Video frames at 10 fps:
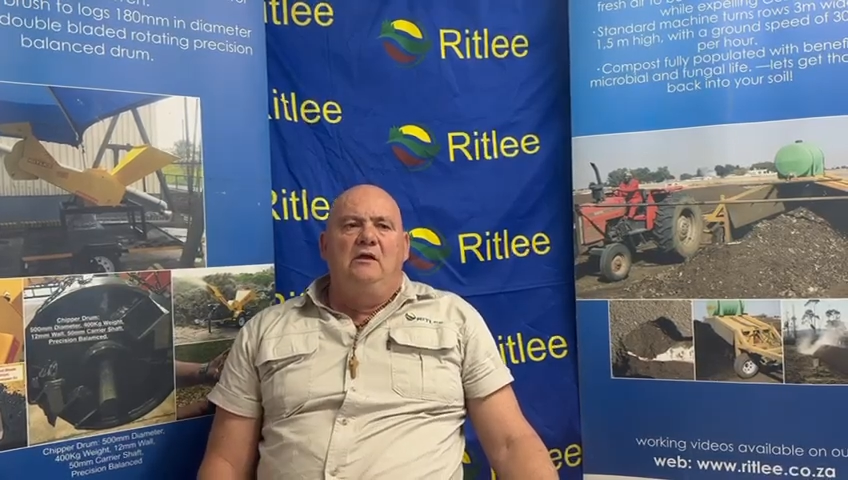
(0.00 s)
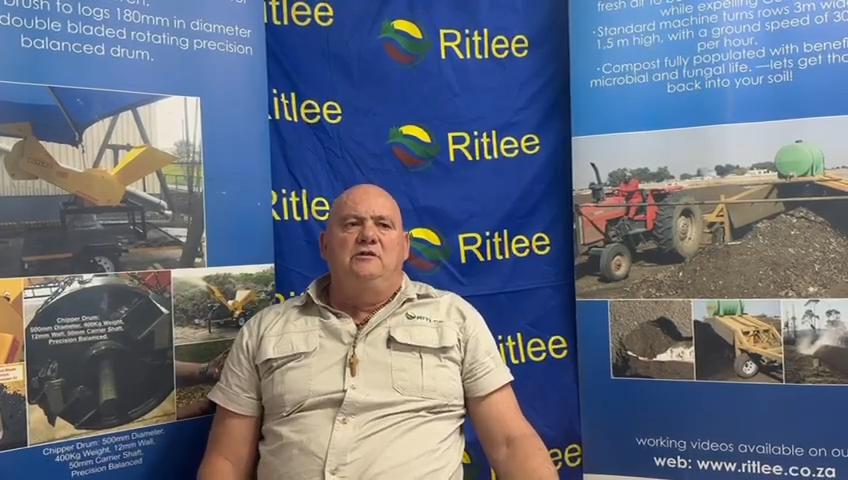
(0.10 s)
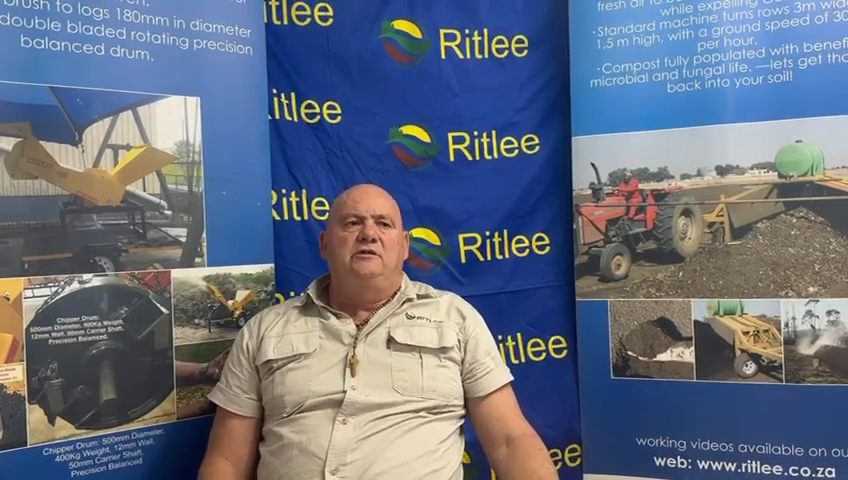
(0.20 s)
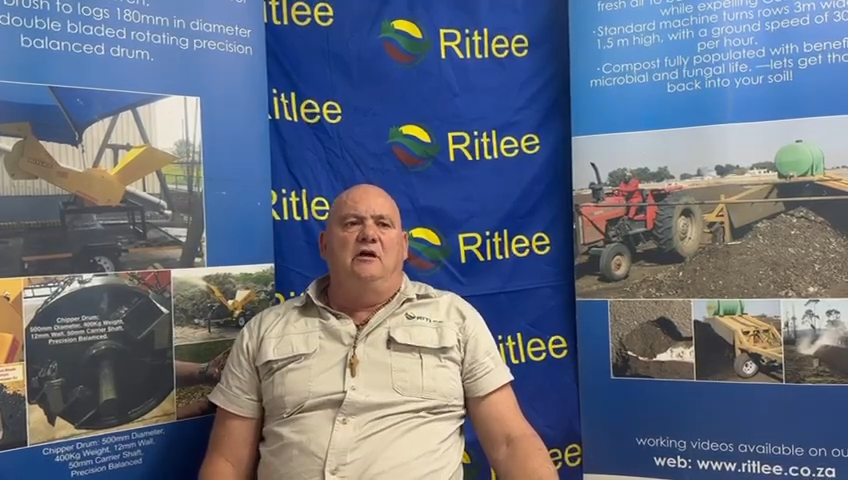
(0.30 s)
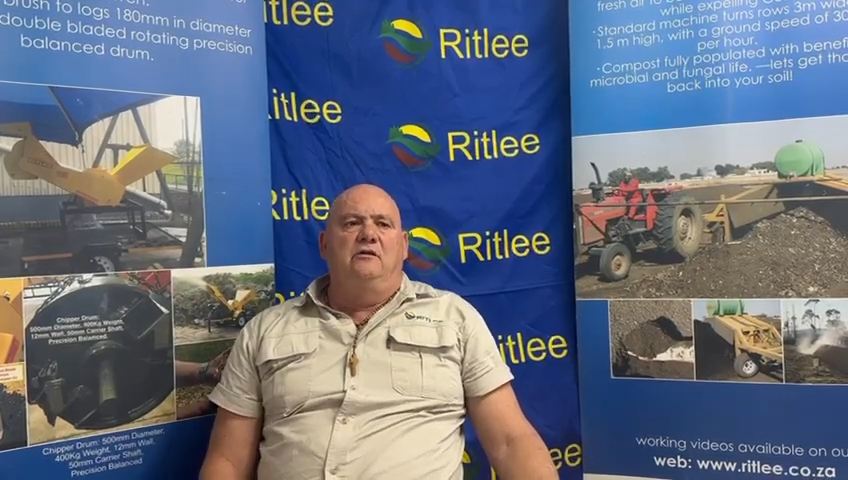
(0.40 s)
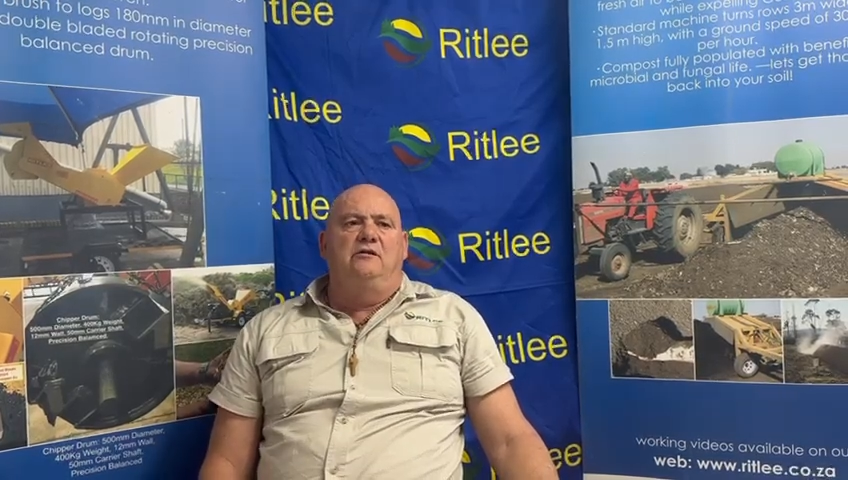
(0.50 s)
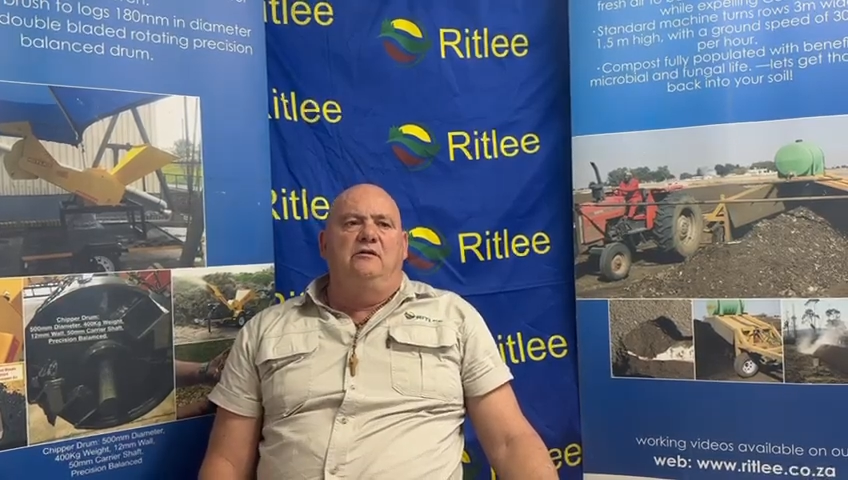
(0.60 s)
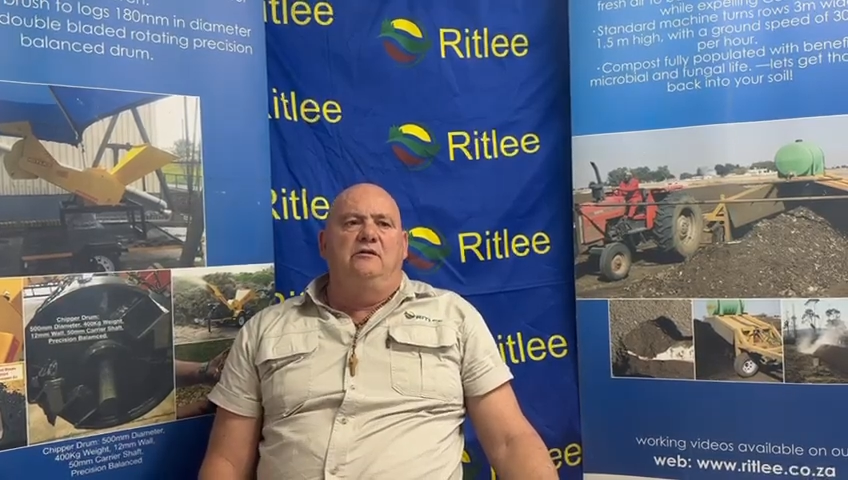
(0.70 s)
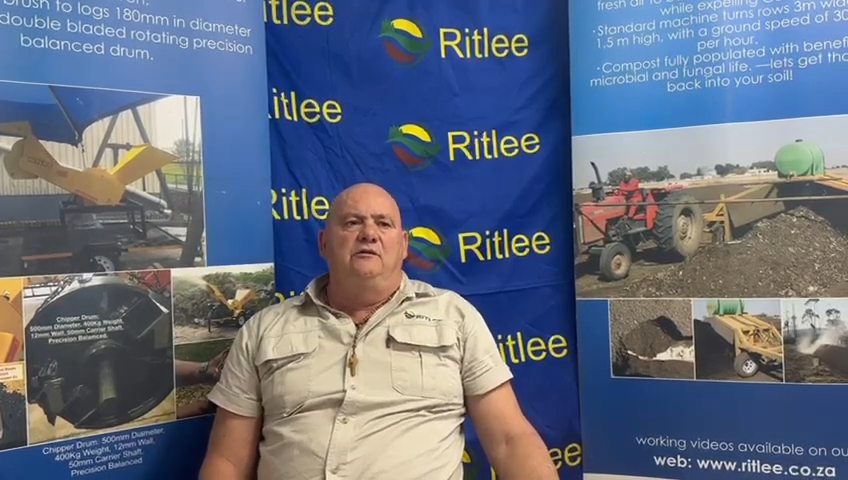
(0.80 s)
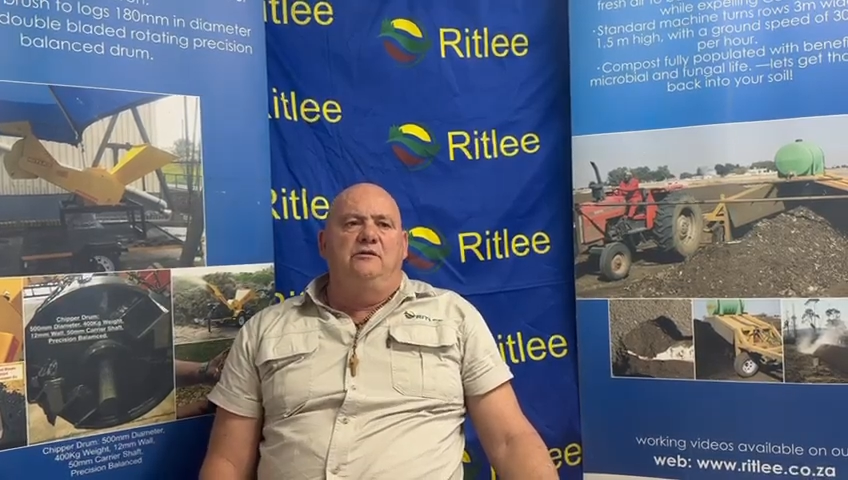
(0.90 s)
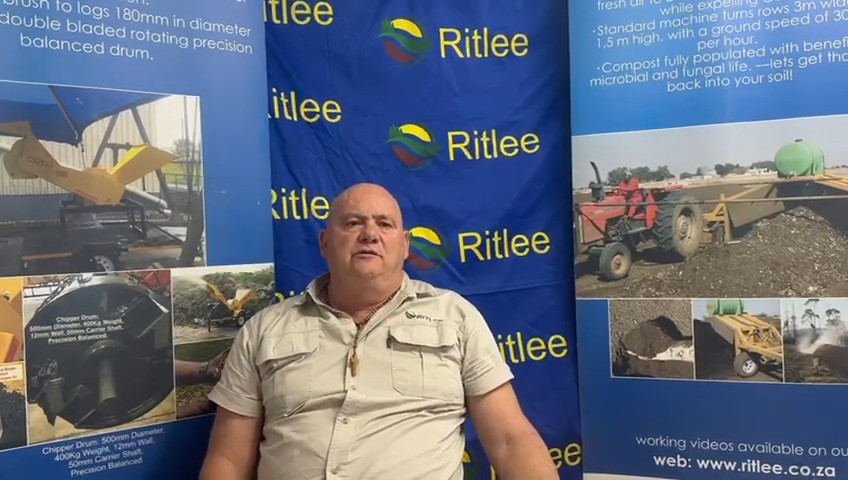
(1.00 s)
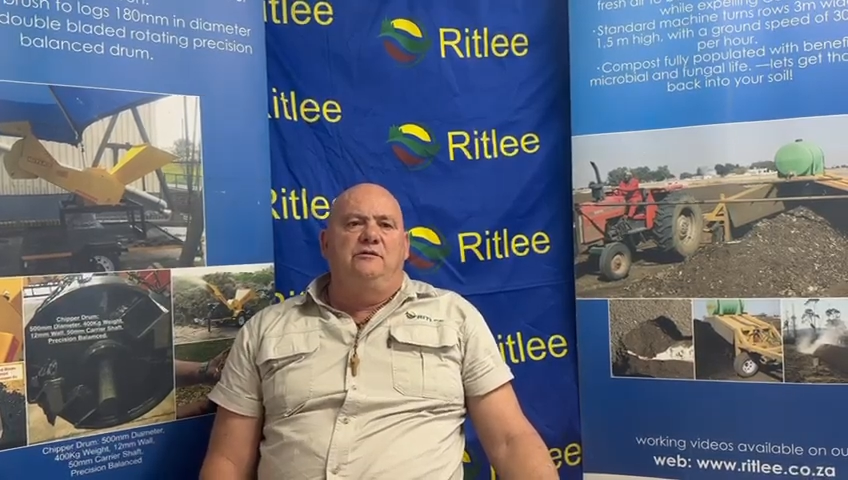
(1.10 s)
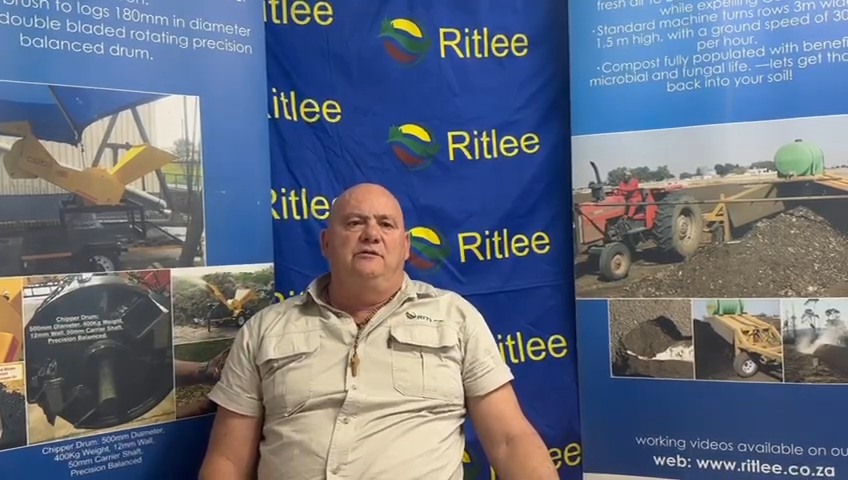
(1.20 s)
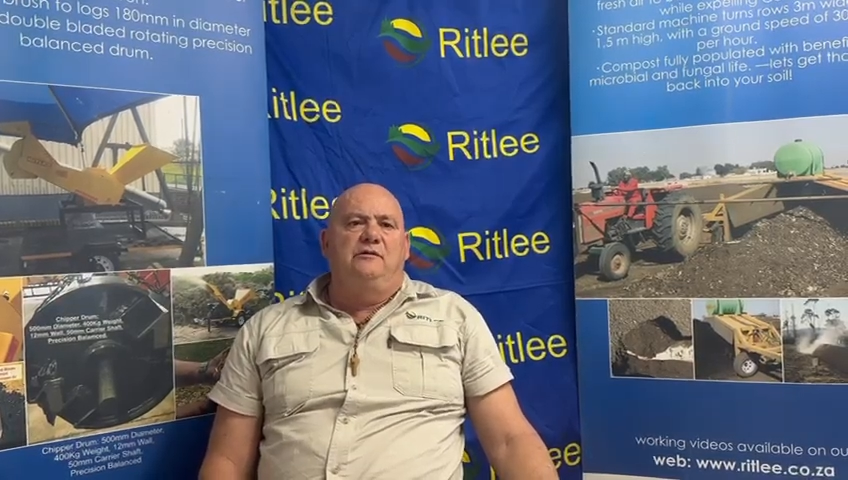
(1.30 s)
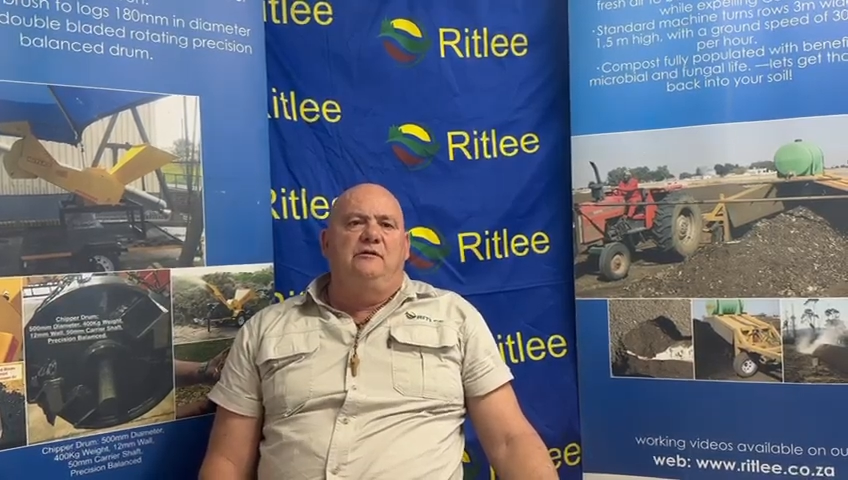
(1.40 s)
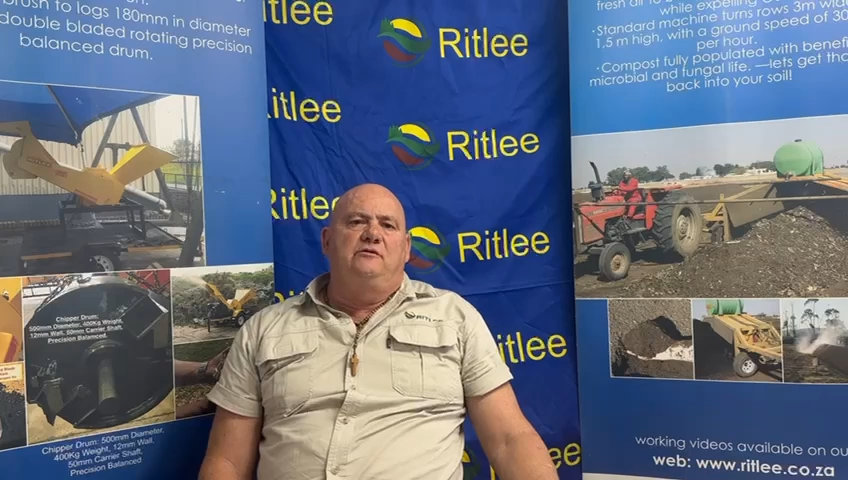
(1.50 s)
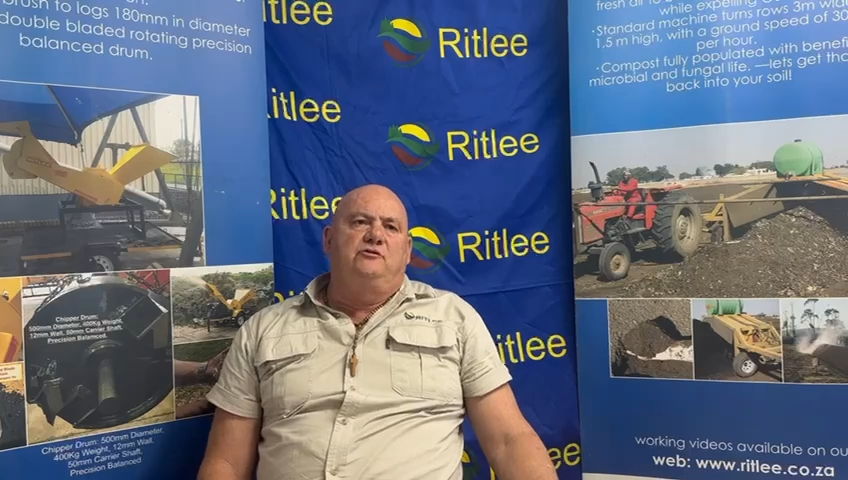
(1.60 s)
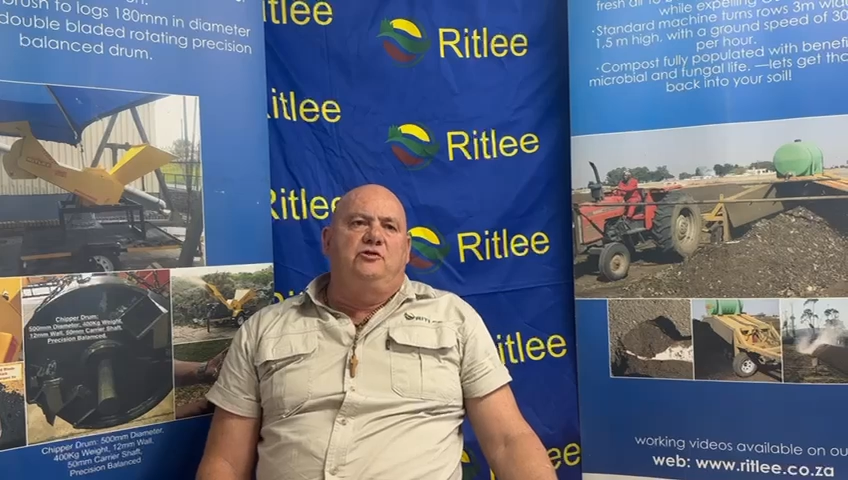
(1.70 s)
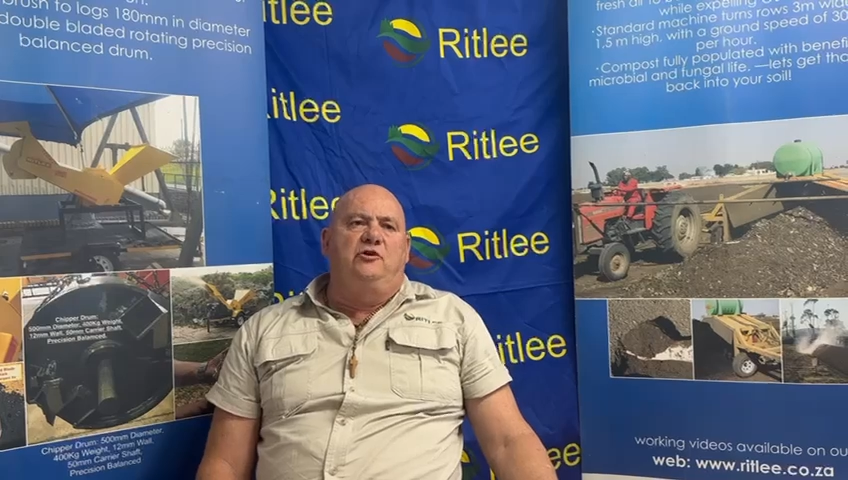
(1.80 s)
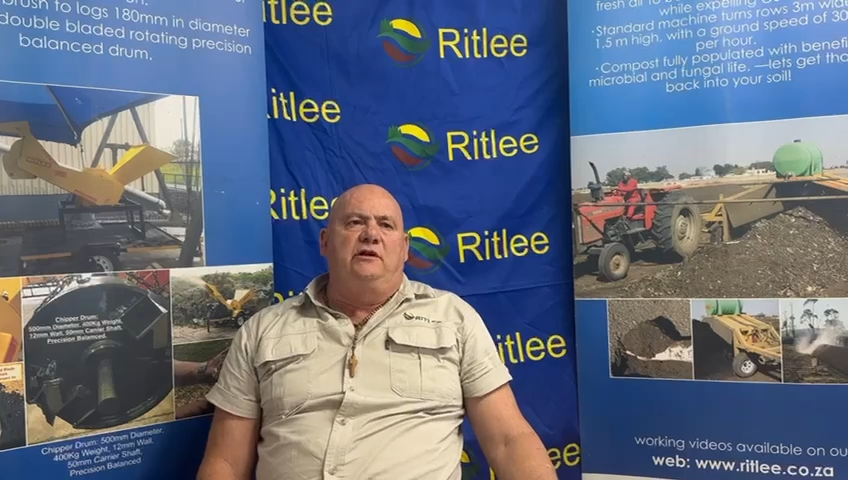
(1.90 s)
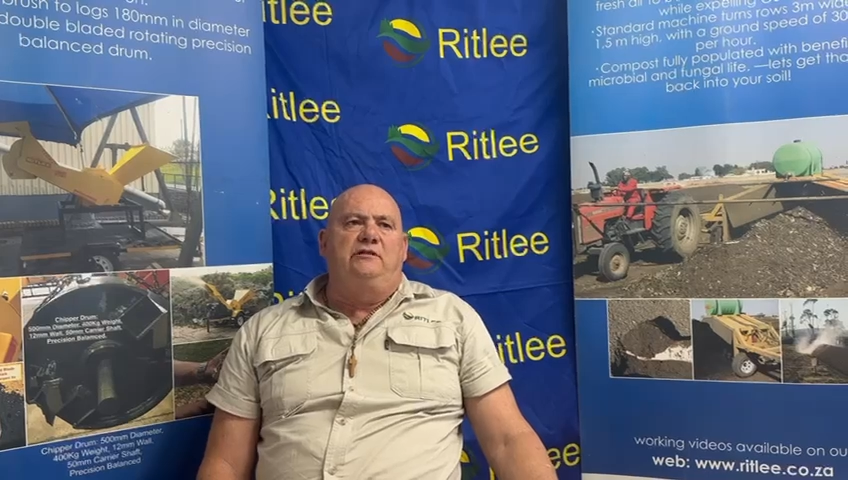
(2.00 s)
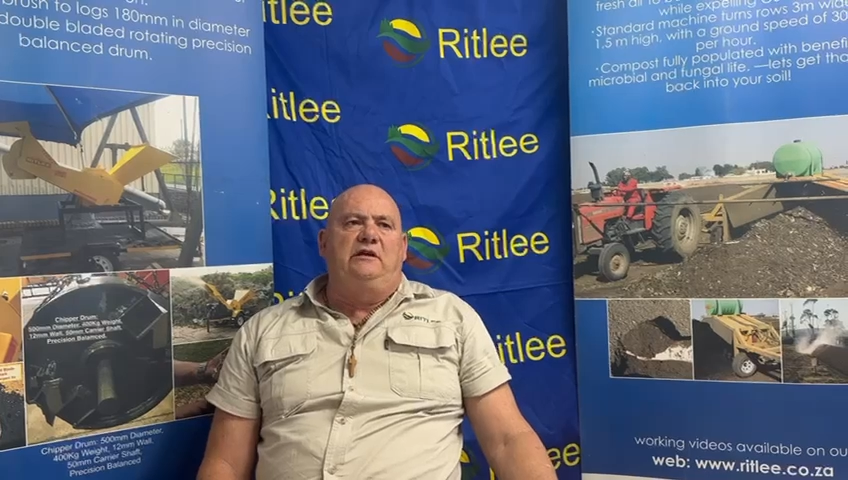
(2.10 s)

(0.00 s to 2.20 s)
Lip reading: So during